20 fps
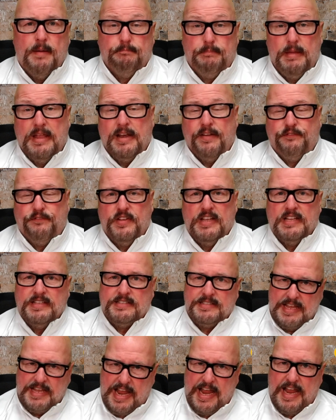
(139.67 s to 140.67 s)

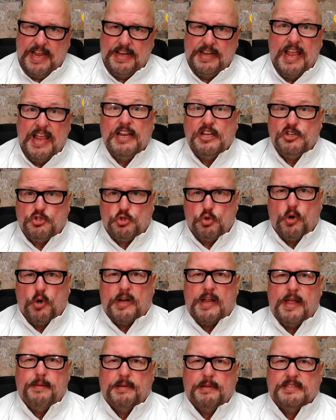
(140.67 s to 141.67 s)
benefits and any
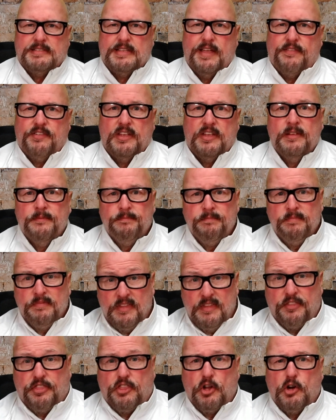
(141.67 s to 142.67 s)
shortcomings of it.
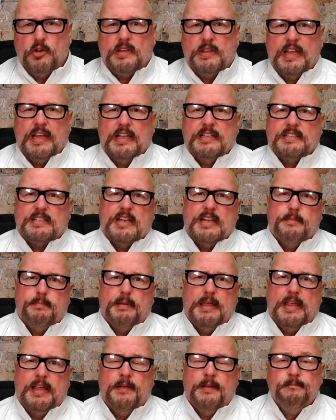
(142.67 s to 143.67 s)
The third thing is going to
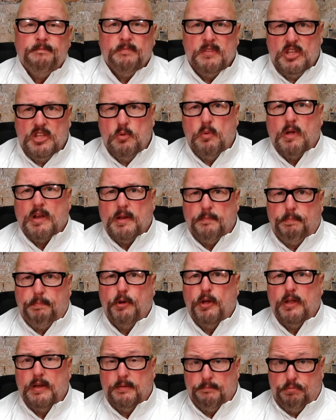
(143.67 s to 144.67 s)
be you want to
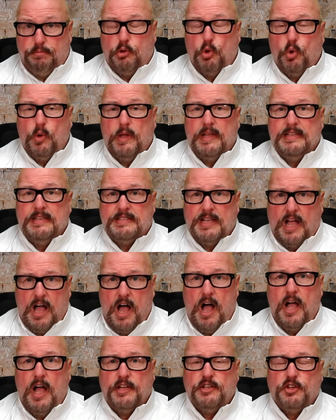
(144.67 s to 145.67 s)
put employees
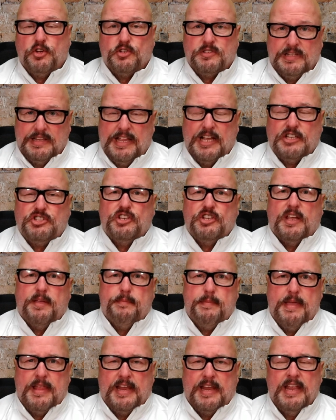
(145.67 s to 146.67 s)
on your selection
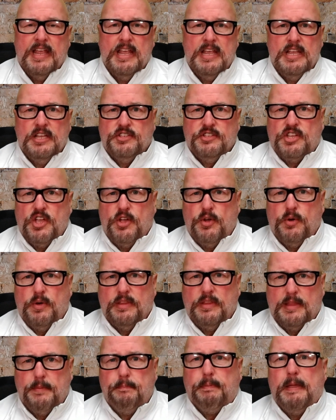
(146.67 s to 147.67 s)
committee. So
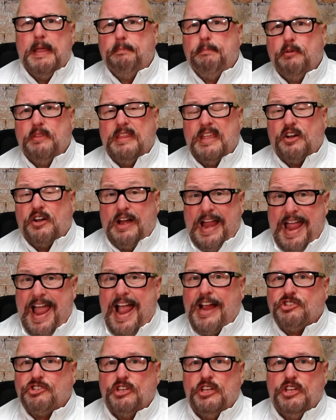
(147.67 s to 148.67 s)
the people that are
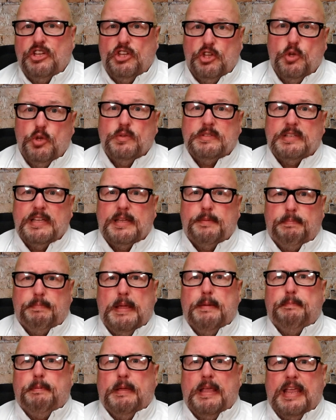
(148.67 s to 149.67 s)
actually using
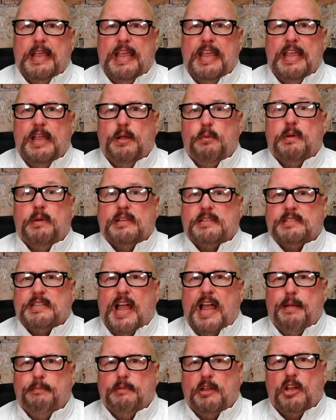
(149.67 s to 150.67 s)
PPE when it's
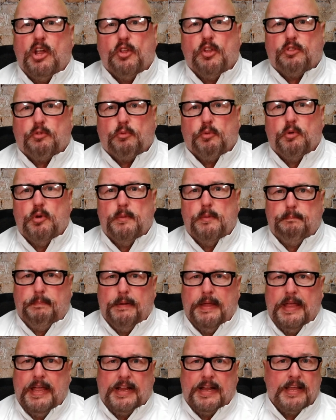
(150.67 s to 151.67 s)
time to go through and
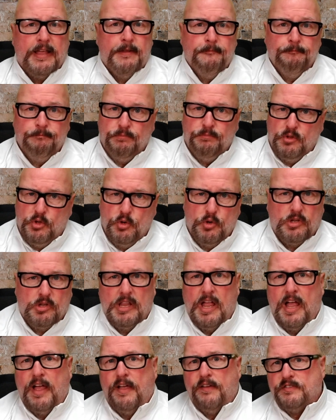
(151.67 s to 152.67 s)
pick new
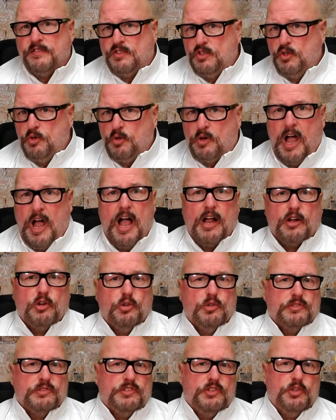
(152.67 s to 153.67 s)
gloves, new
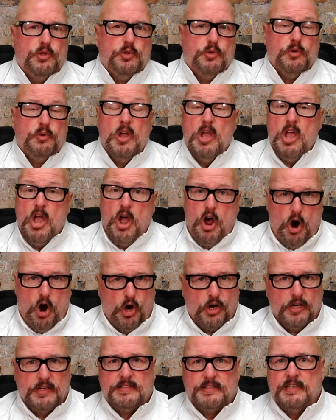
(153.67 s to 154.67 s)
goggles, new
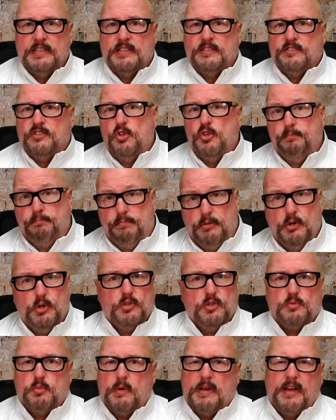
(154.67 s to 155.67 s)
harnesses, new
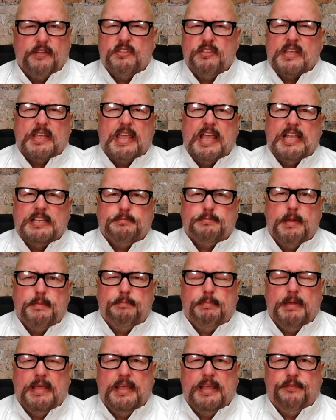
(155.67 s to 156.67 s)
boots, whatever the case may
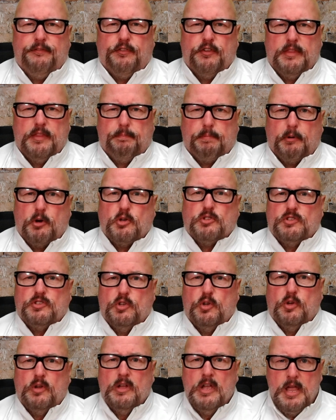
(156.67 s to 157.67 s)
be for the
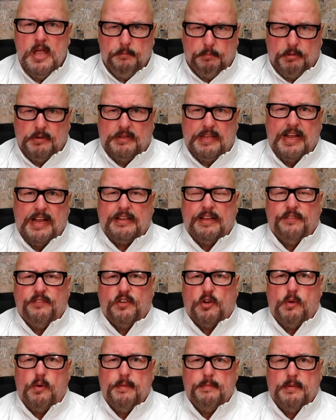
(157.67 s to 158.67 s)
personal protective
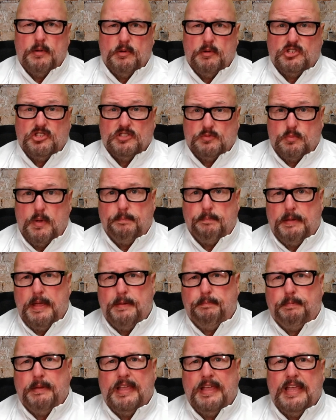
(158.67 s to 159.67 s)
equipment, which is what
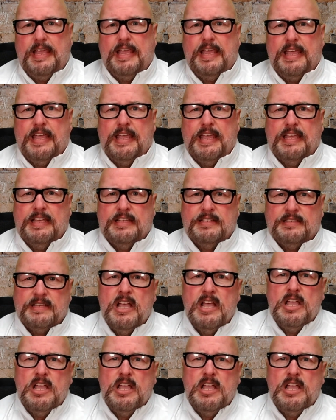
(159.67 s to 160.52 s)
PPE is,